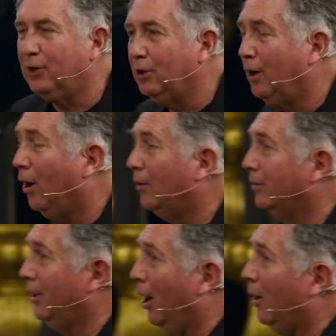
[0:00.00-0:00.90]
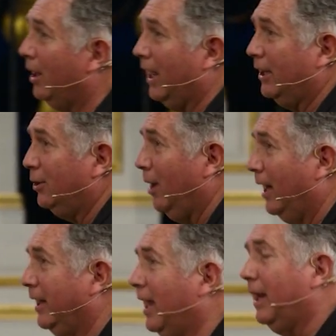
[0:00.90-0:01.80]
you don't know it and you
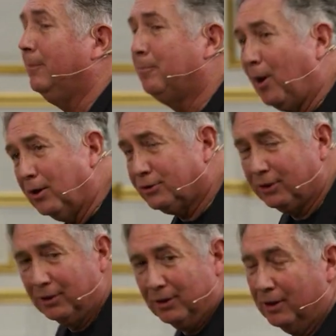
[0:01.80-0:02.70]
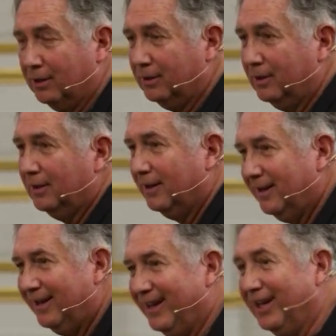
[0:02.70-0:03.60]
hadn't had a personal
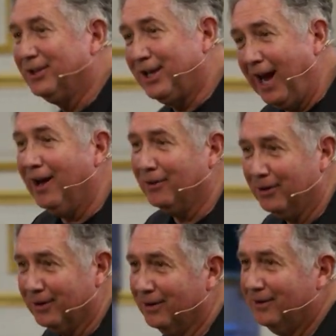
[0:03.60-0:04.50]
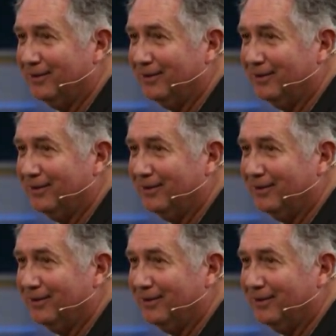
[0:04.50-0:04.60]
encounter